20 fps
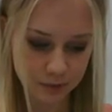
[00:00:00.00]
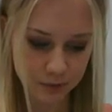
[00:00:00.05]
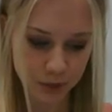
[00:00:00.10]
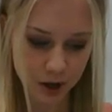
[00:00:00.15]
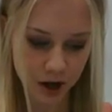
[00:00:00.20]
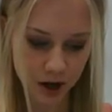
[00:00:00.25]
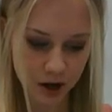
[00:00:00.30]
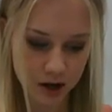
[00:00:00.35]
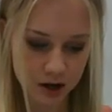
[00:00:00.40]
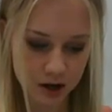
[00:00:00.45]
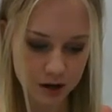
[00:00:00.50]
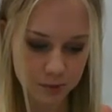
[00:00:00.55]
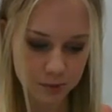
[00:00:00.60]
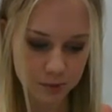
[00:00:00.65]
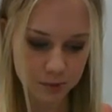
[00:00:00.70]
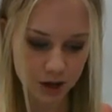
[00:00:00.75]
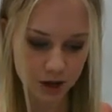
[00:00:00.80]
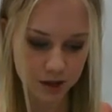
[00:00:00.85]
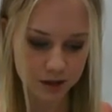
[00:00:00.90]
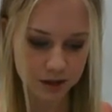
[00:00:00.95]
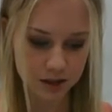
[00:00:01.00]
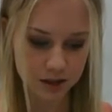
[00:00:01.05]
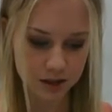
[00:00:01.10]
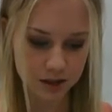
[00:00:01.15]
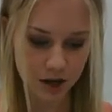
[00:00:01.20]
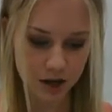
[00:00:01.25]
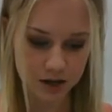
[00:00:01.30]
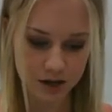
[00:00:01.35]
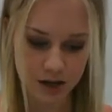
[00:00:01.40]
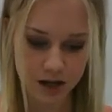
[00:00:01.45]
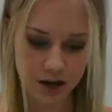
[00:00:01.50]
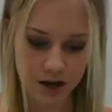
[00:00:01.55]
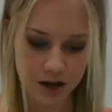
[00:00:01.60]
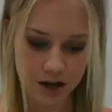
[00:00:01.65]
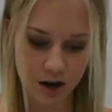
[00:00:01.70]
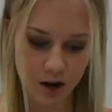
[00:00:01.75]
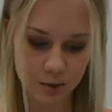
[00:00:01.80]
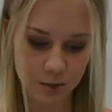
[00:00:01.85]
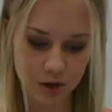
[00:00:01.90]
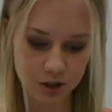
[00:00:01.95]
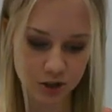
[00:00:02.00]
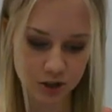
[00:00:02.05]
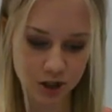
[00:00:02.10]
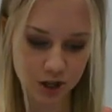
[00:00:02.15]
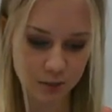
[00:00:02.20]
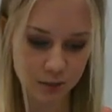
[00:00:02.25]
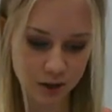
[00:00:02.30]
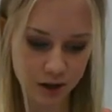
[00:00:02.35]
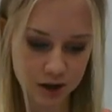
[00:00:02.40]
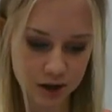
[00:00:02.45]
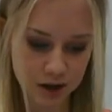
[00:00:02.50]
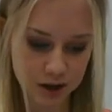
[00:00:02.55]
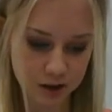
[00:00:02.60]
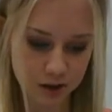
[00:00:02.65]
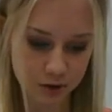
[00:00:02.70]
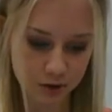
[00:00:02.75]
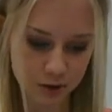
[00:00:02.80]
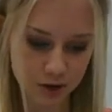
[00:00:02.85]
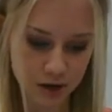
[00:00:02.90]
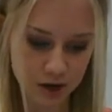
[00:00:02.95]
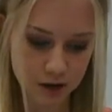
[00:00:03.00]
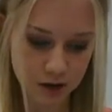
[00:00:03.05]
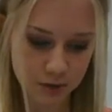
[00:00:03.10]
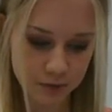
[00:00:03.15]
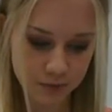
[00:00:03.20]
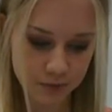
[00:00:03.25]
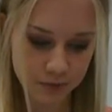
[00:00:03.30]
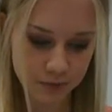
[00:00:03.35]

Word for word: Pa and Ma did not care how much they played in the creek,